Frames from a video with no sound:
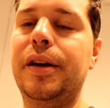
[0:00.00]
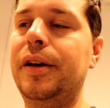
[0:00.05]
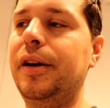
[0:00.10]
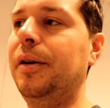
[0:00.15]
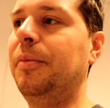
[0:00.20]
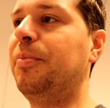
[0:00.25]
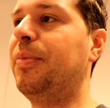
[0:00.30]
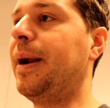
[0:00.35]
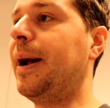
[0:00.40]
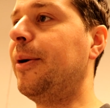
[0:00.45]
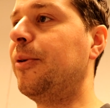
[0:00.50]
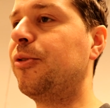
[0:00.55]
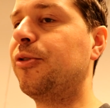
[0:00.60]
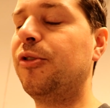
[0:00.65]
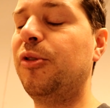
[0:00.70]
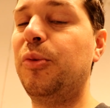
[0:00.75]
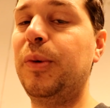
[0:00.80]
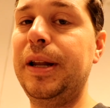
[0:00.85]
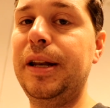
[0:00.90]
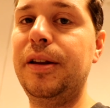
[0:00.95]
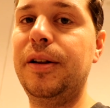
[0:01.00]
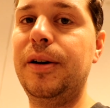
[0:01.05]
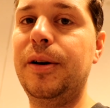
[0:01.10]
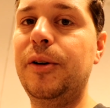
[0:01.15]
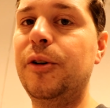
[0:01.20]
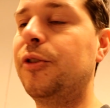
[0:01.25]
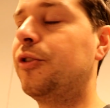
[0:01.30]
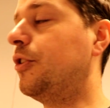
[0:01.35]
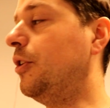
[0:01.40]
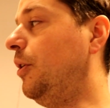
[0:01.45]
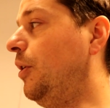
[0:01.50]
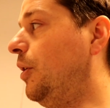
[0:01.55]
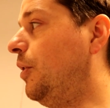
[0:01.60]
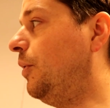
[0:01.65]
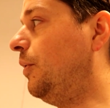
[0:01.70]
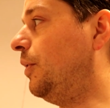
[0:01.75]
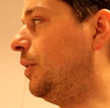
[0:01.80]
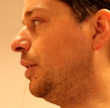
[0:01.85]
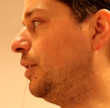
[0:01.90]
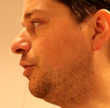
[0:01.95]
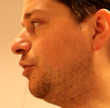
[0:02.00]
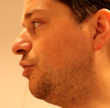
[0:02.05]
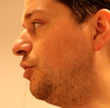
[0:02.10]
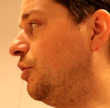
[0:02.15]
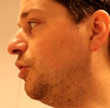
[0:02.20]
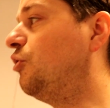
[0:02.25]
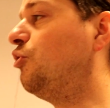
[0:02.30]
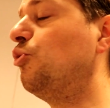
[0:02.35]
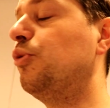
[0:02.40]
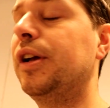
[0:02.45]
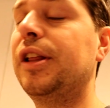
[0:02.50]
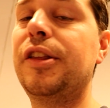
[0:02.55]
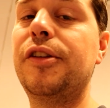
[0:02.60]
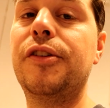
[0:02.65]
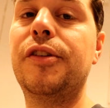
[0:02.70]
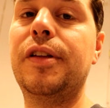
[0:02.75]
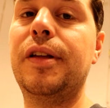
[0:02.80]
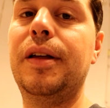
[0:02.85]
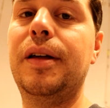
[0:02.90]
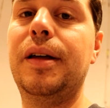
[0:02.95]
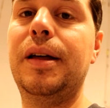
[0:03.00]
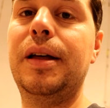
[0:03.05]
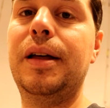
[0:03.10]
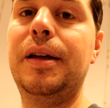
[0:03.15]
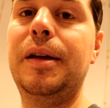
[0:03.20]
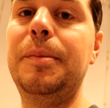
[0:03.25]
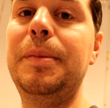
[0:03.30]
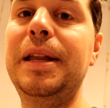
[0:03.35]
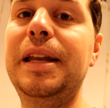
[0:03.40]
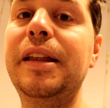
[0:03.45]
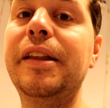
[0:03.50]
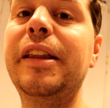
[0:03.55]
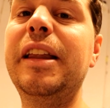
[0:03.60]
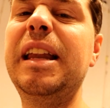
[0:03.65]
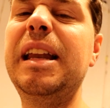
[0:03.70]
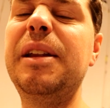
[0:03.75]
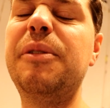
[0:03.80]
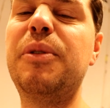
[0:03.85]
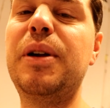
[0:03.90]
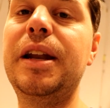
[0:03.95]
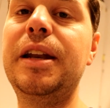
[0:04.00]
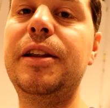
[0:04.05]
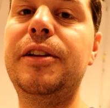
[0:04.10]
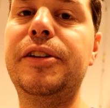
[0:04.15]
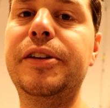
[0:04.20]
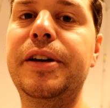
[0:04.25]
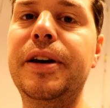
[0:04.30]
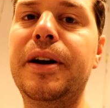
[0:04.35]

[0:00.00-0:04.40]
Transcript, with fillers: a browser window, so the Duet is immediately ready to